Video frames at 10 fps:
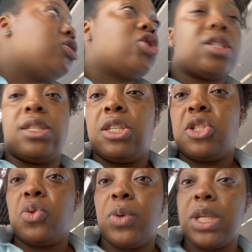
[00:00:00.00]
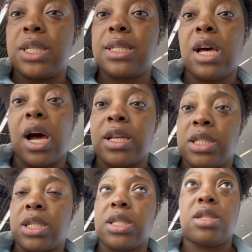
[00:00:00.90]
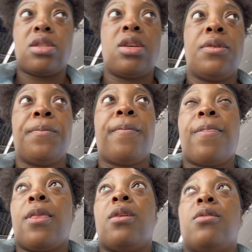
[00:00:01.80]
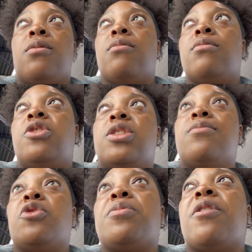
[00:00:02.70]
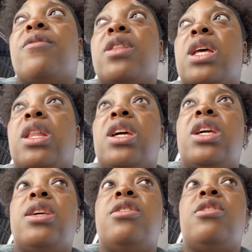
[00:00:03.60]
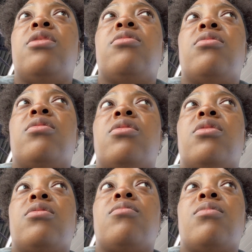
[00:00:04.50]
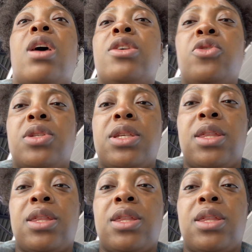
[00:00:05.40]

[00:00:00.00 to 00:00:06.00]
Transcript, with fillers: is just the sweetest, kindest, just most perfect thing. Like he, as you can see